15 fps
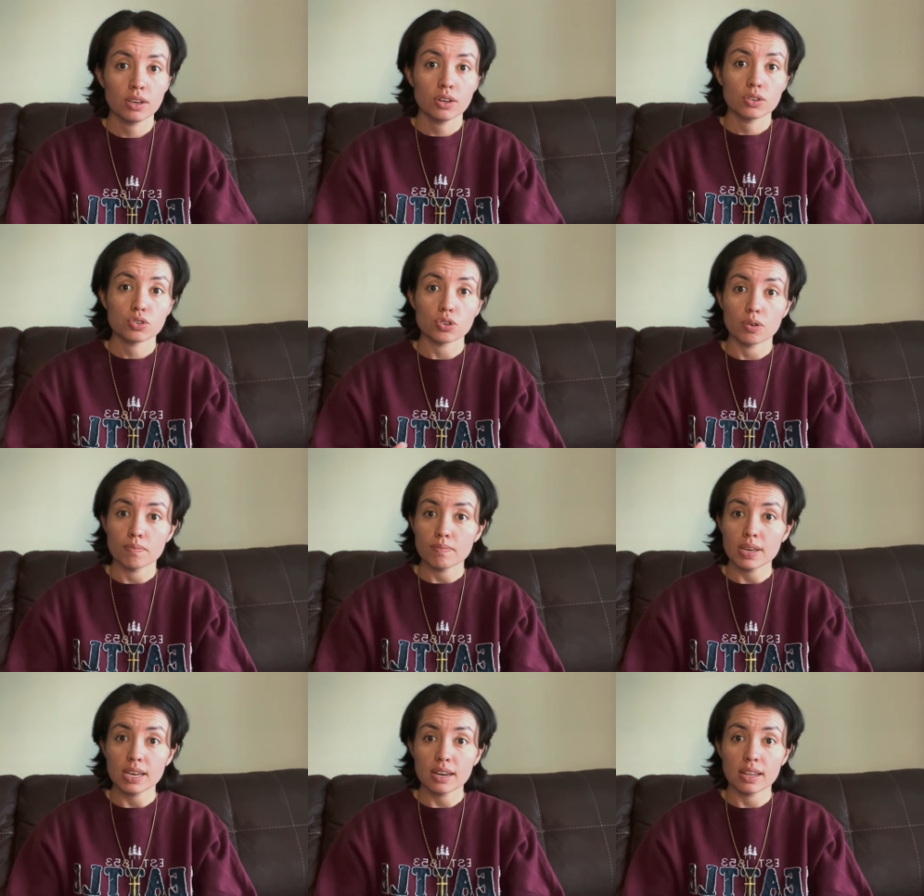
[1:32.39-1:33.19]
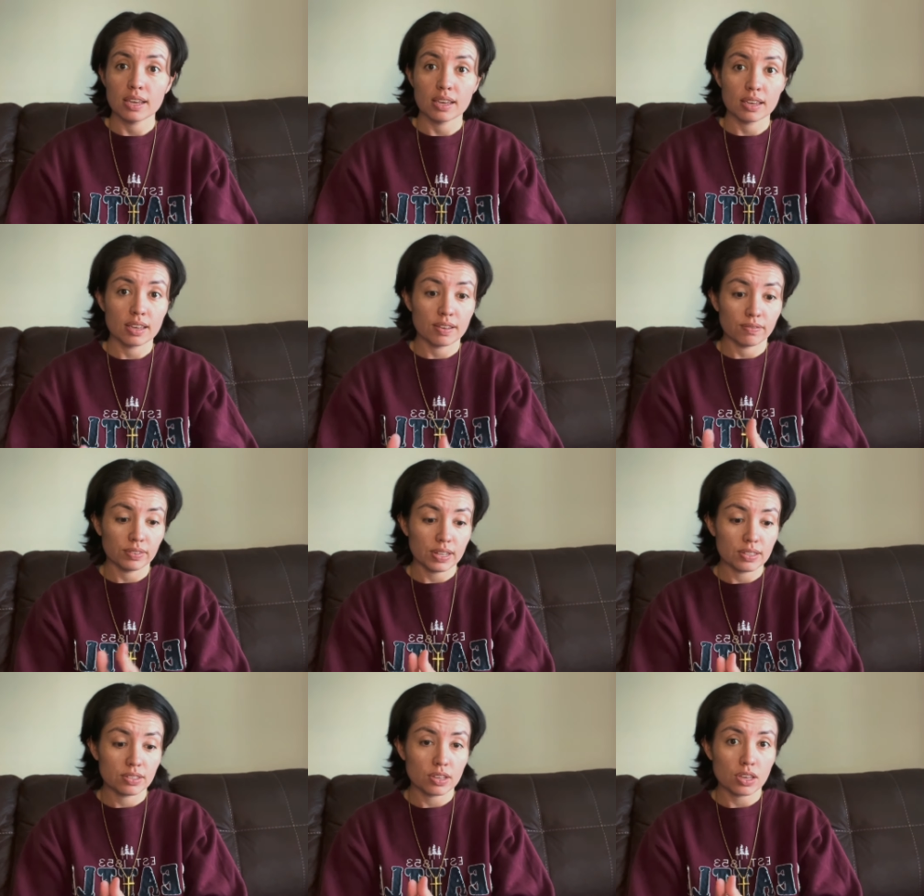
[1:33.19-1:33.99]
So meaning if
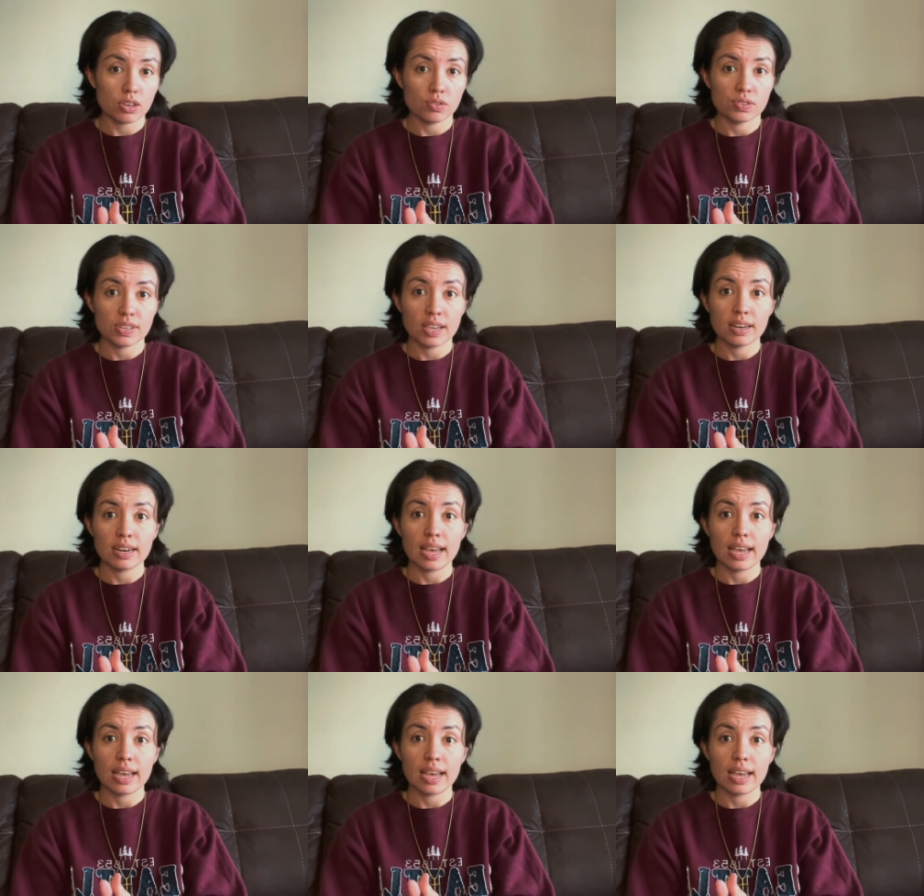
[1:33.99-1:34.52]
let's say you send